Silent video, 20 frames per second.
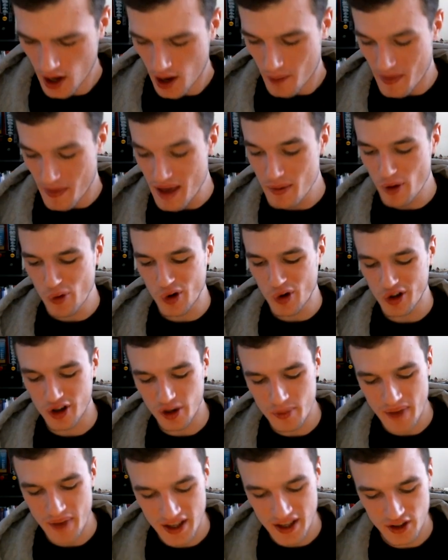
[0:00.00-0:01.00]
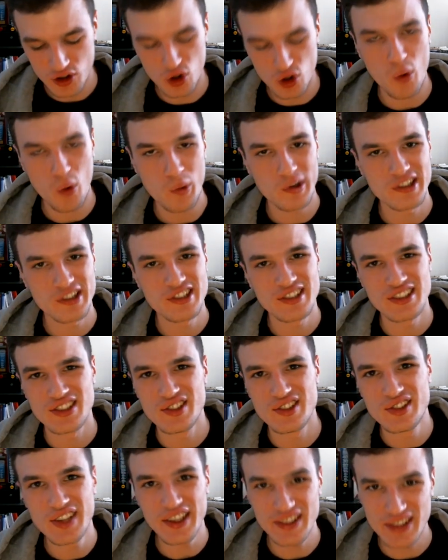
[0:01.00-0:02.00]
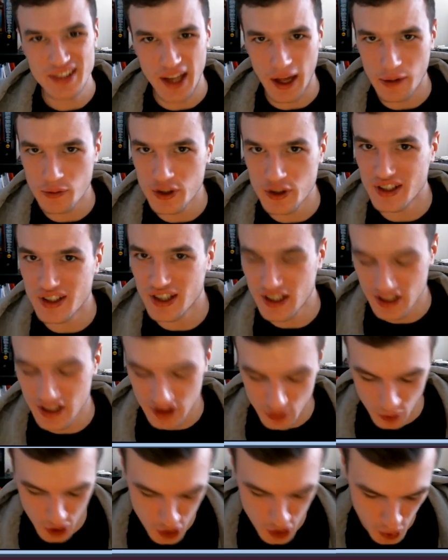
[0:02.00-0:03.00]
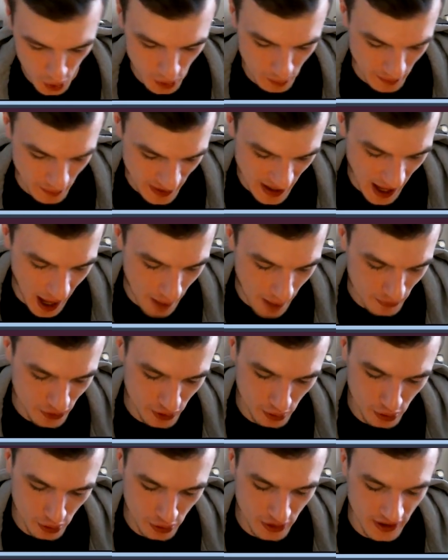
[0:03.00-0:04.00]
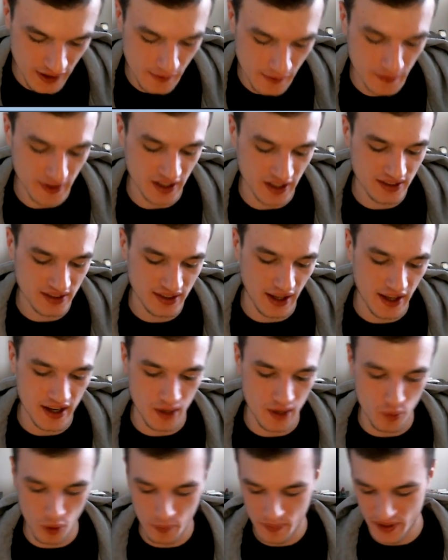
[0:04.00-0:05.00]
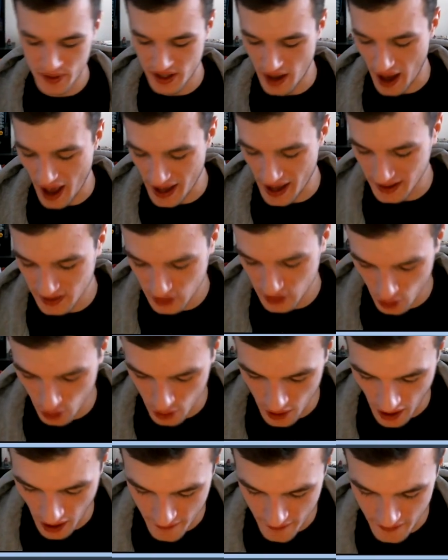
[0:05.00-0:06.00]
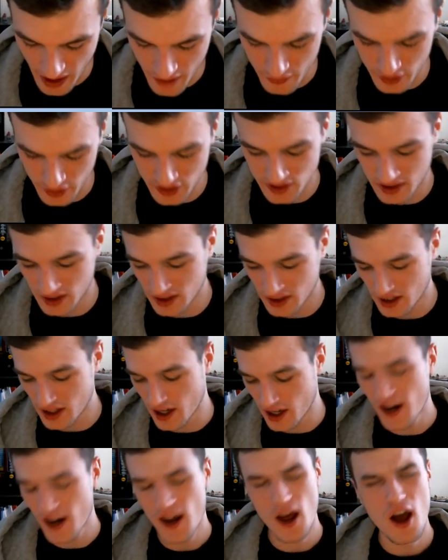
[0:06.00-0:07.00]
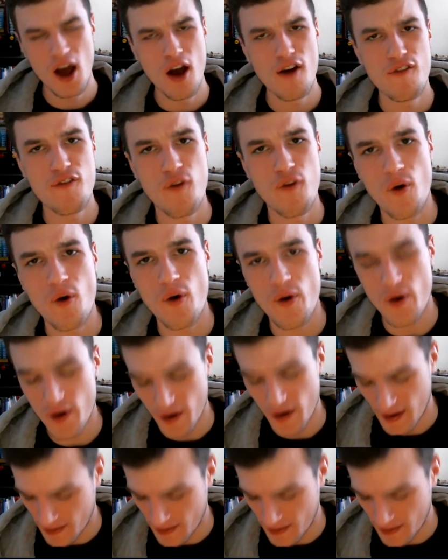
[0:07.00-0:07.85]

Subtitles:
Maybe we're gonna make it towards the 600 kills, which would be absolutely insane. That would be the highest score I've ever seen here for